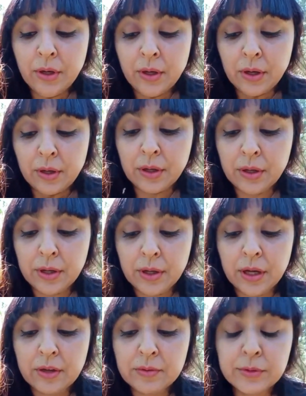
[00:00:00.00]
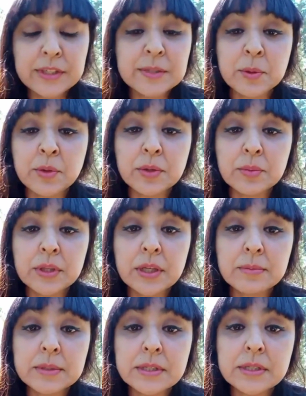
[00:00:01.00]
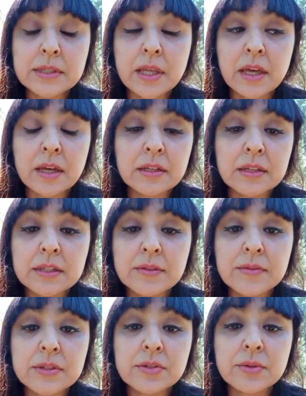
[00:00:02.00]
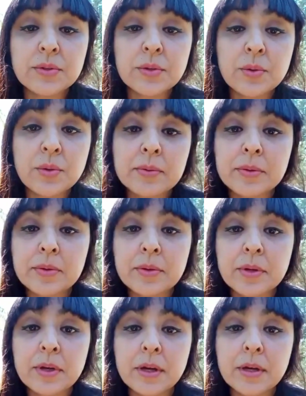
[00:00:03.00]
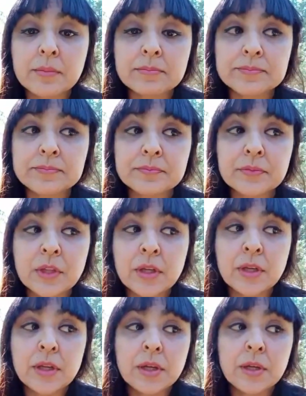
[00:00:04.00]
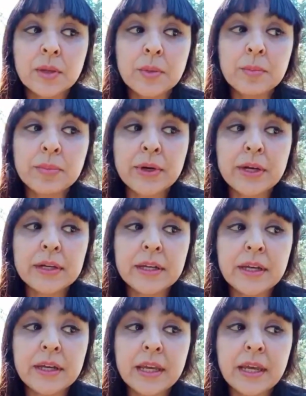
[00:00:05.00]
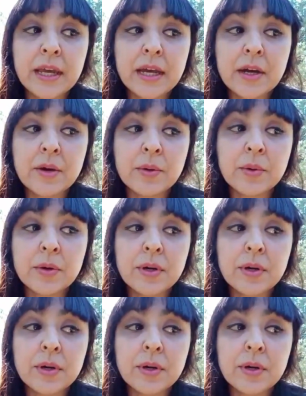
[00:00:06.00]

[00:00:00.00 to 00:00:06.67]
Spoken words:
I haven't really spoken with him since then, unless if it's through the court. But anyhow,